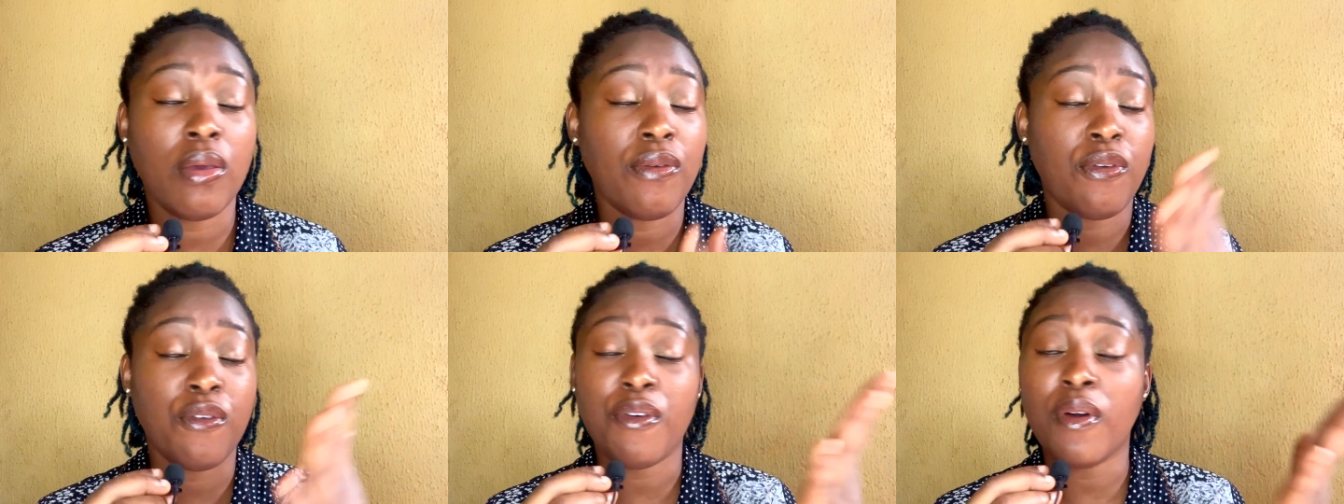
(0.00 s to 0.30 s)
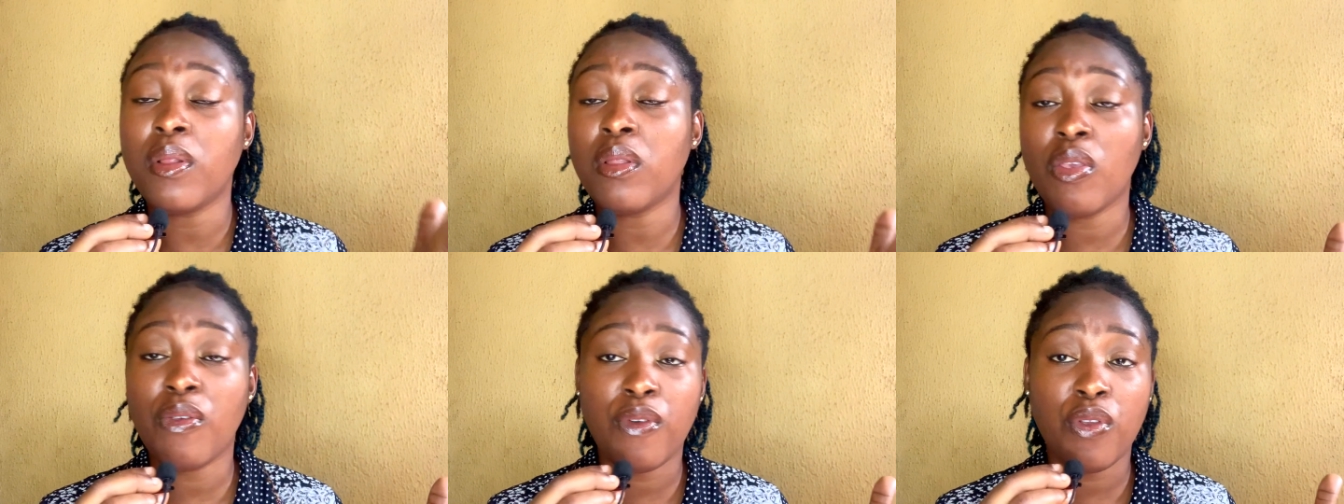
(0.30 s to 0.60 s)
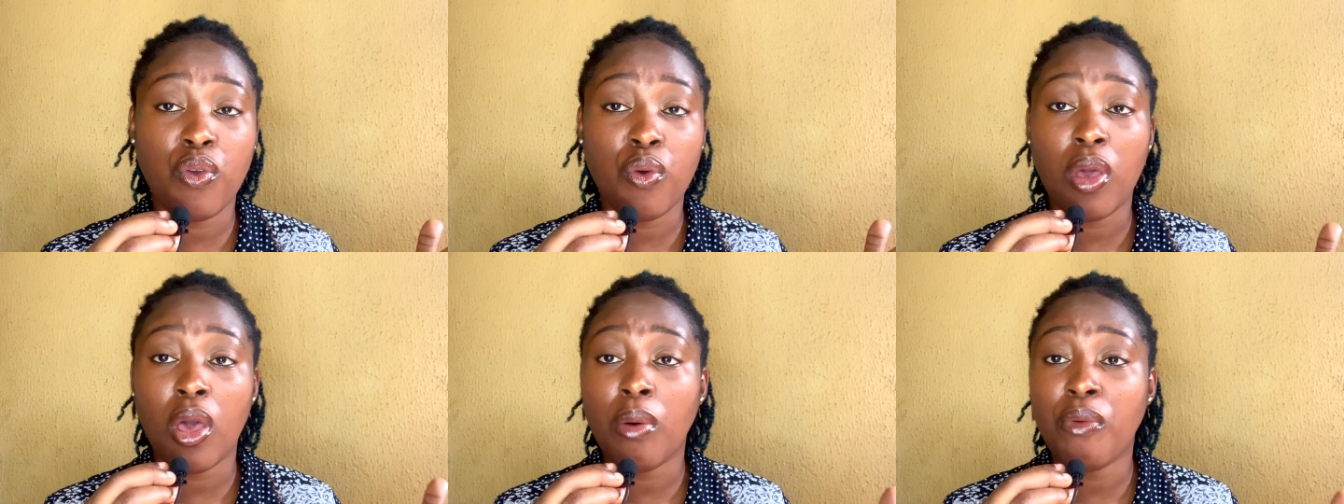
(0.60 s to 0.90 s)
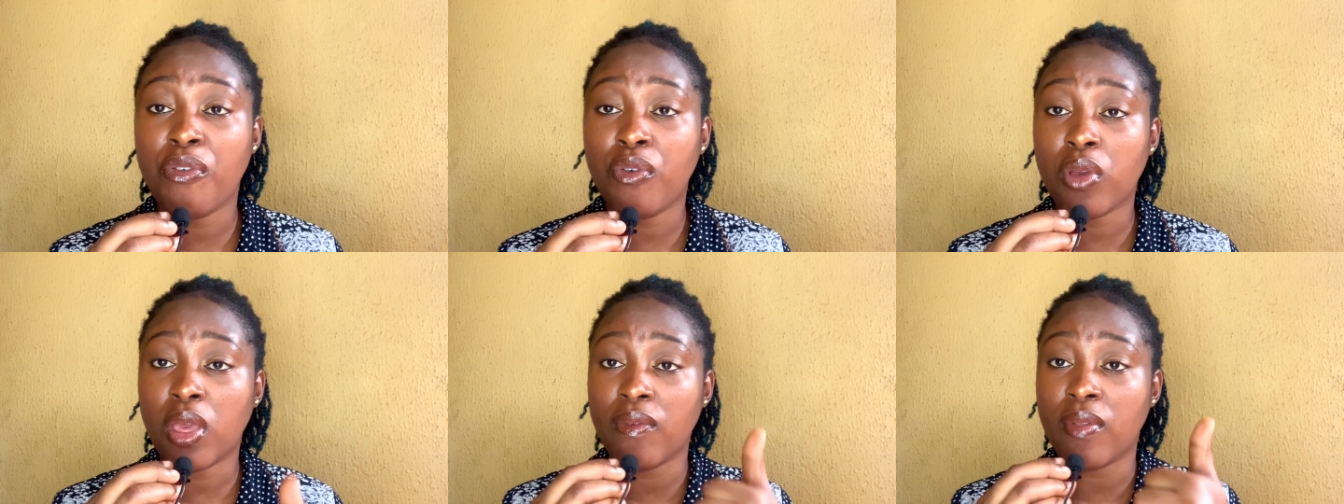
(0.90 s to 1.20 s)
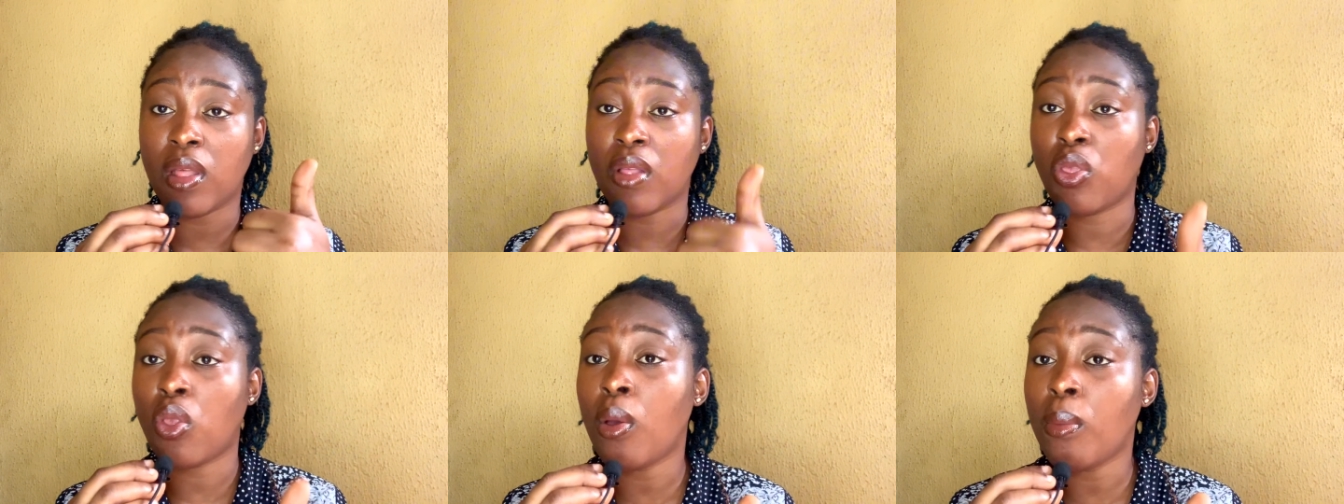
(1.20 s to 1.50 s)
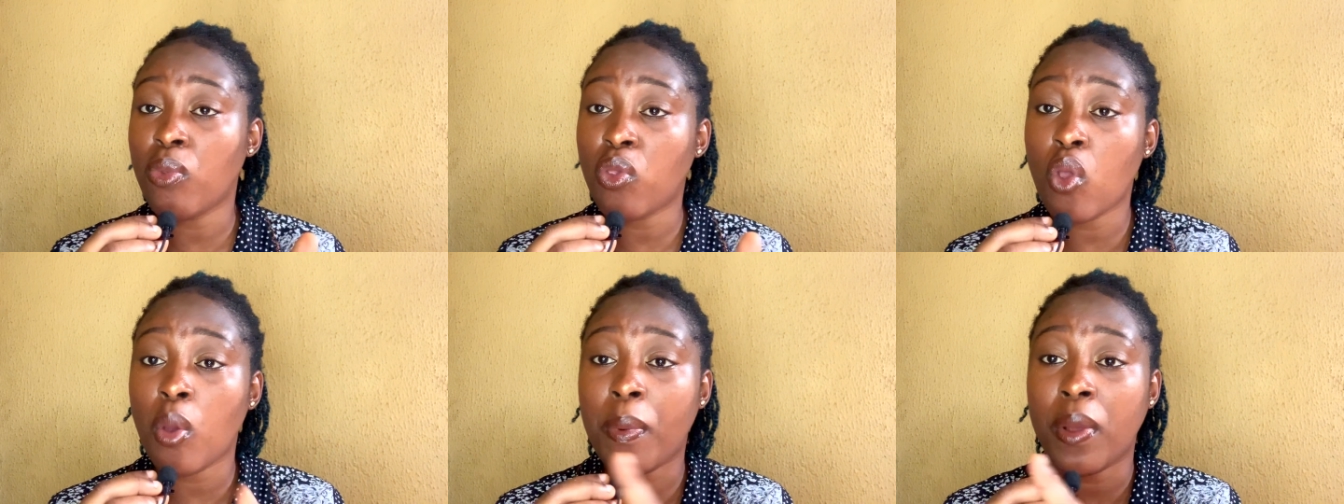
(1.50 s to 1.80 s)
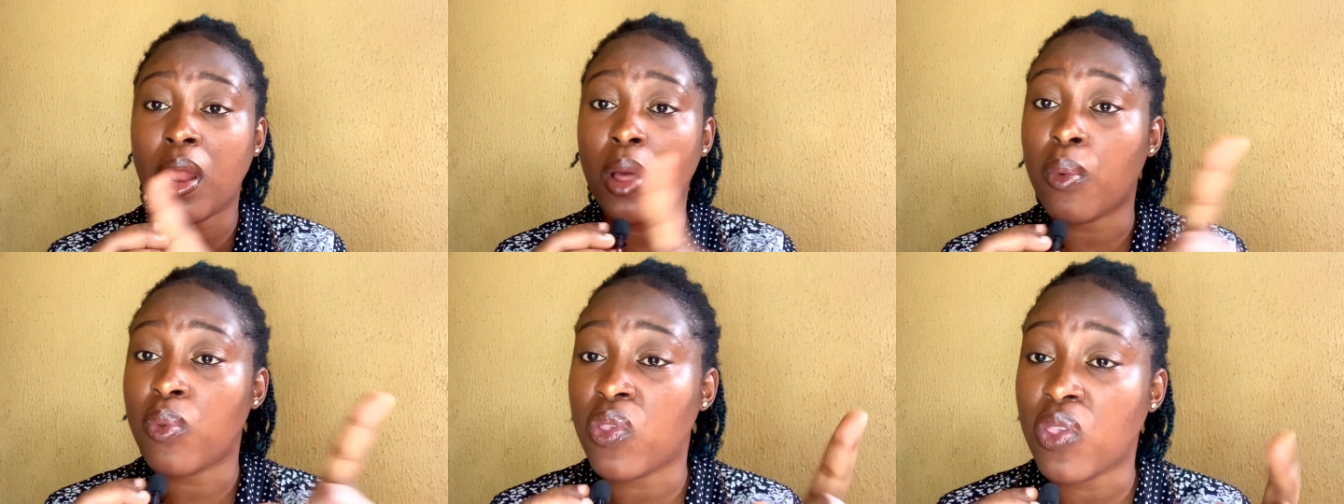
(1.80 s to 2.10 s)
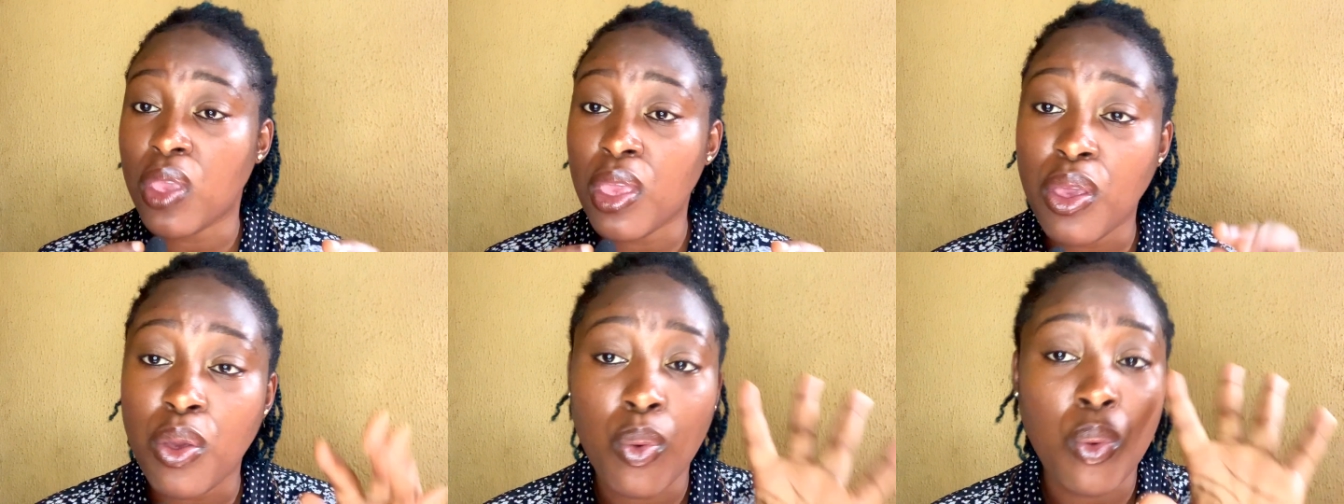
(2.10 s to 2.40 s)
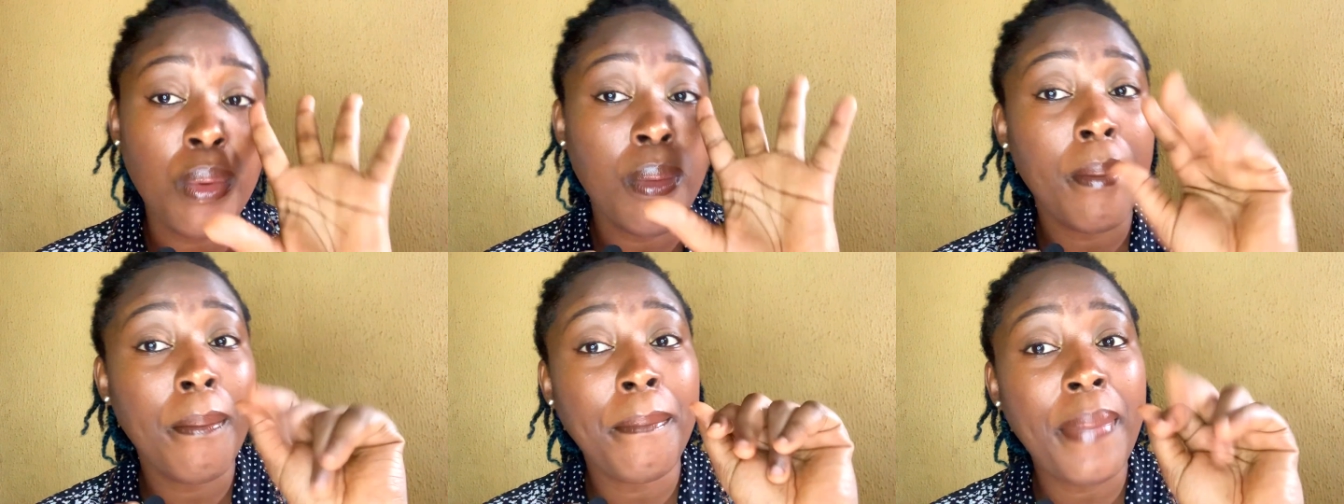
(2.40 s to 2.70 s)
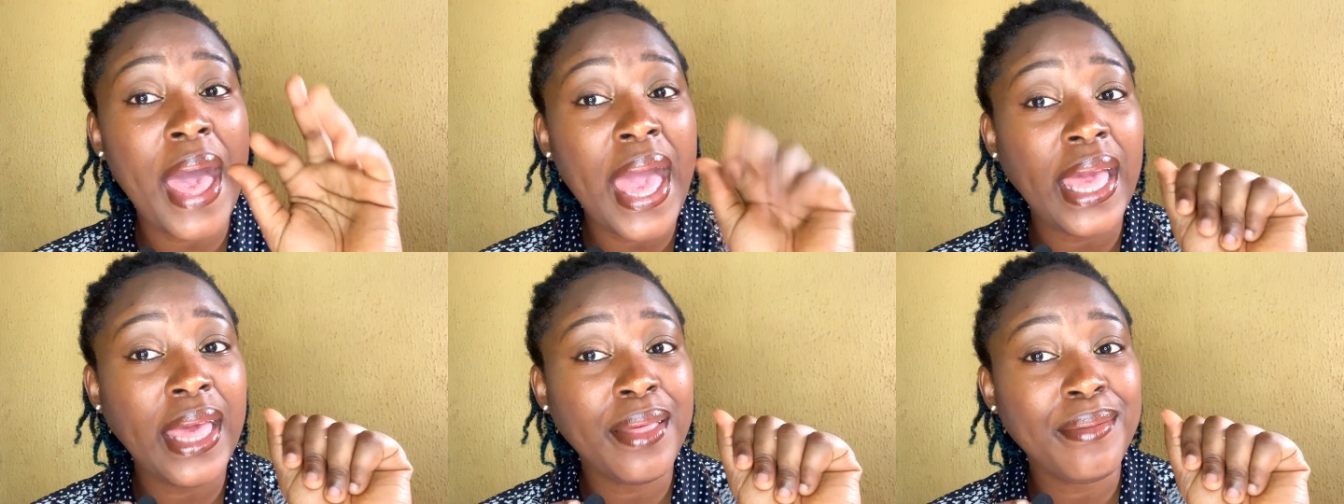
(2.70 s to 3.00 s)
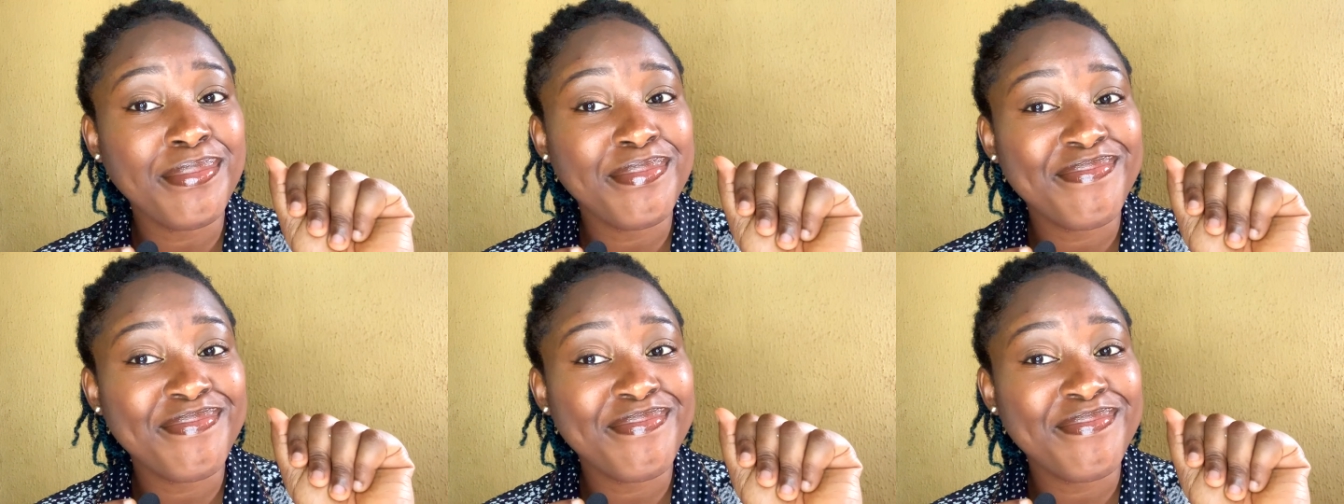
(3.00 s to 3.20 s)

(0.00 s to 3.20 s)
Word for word: if you found this video helpful give it a thumbs up and i will see you bye